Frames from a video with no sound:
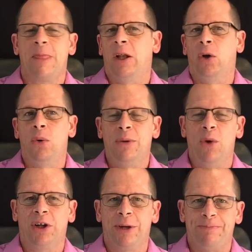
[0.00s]
Hello and
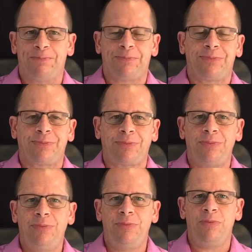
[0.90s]
welcome.
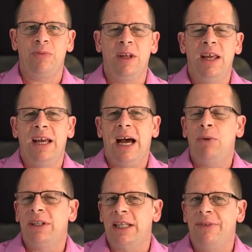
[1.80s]
I
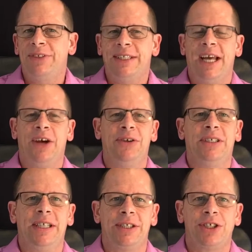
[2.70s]
would love to tell you a
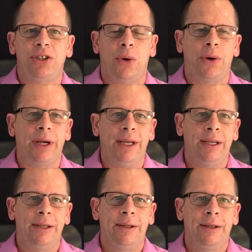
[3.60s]
little story,
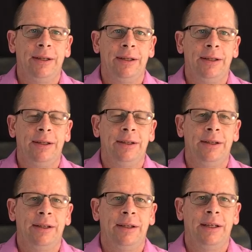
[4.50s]

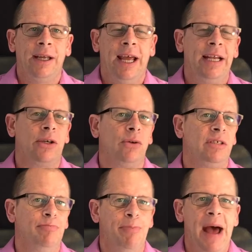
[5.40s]
and it
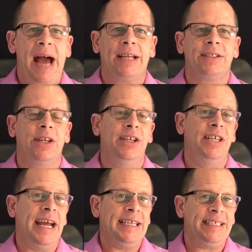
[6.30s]
goes back to
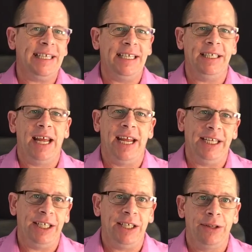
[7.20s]

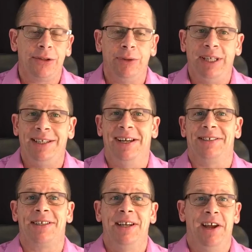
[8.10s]
1983.
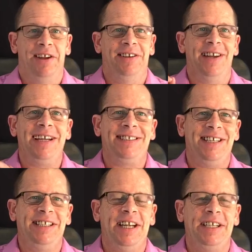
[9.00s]
Yes,
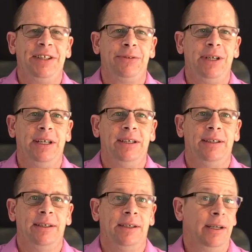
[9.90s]
1983.
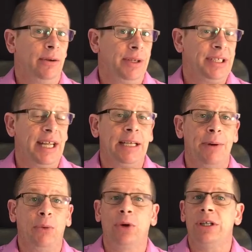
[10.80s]
Just think
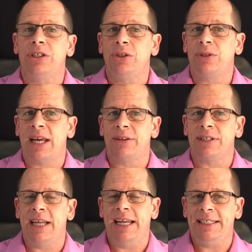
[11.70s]
about we're in
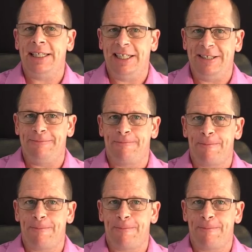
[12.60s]
2018.